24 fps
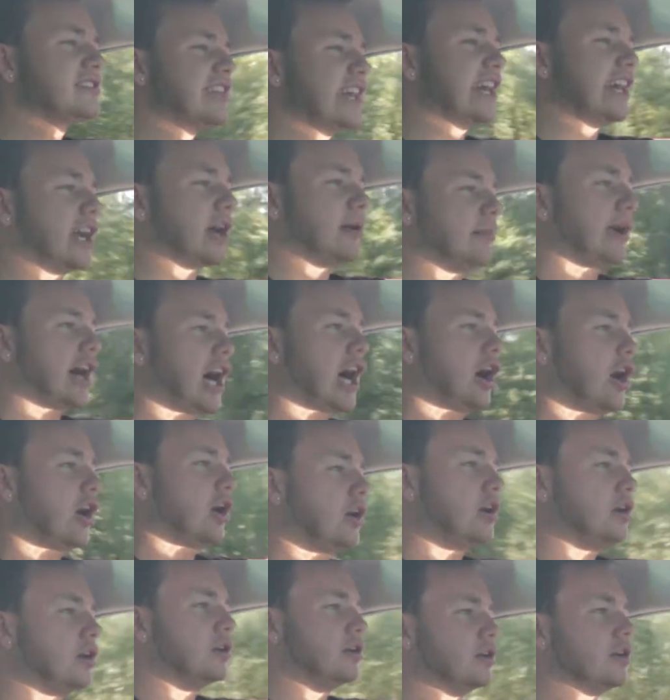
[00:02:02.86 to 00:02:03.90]
thing
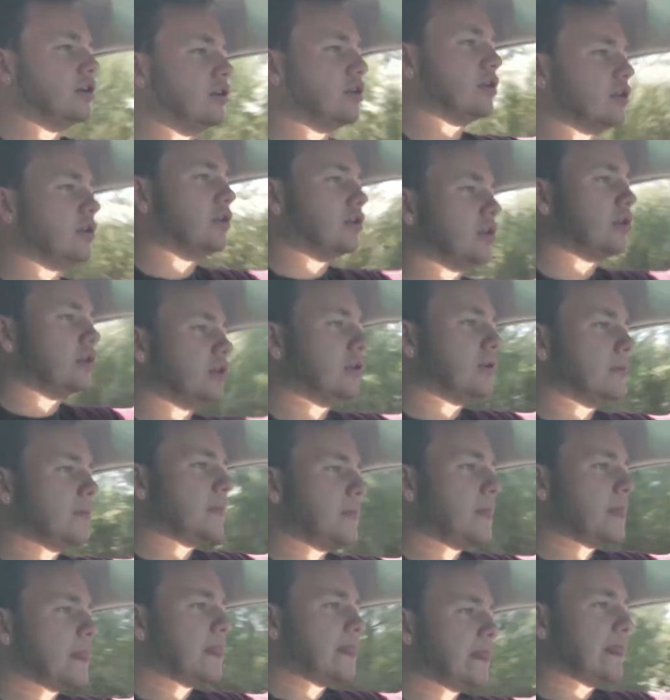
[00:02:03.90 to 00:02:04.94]
about
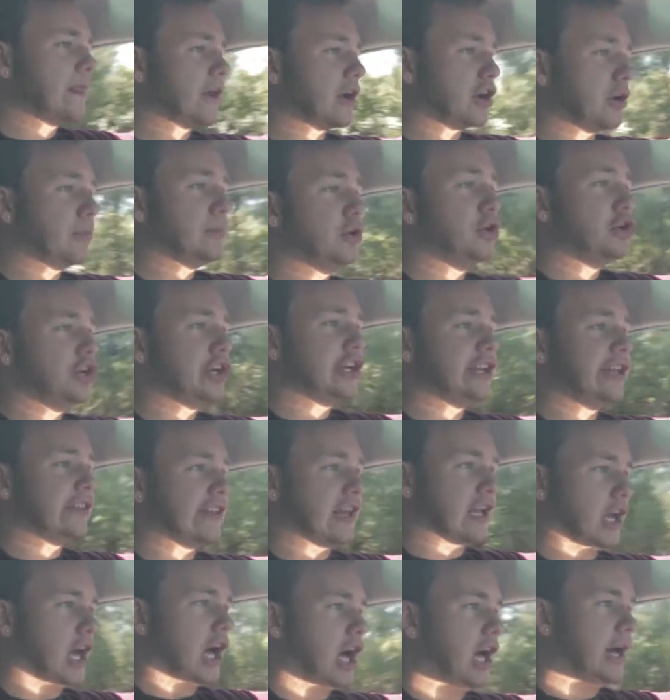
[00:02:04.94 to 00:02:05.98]
the community
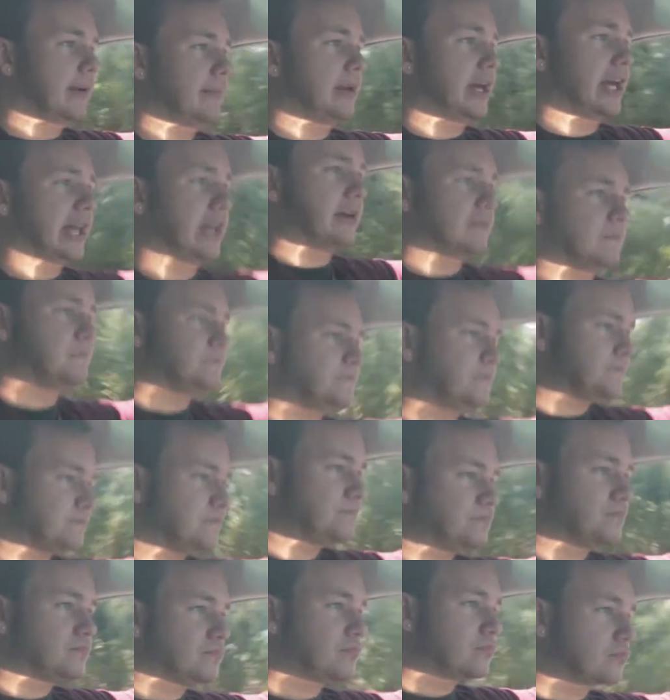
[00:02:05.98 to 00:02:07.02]
that I'm
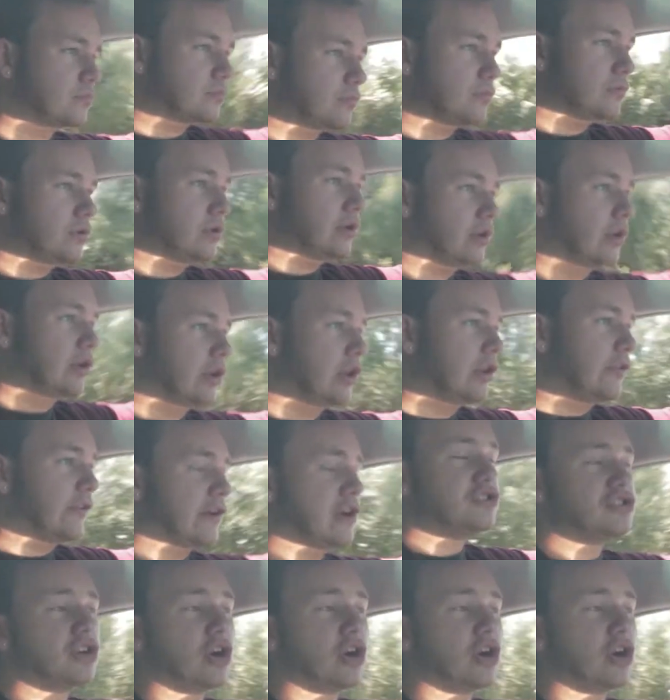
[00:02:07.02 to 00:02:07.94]
in, there's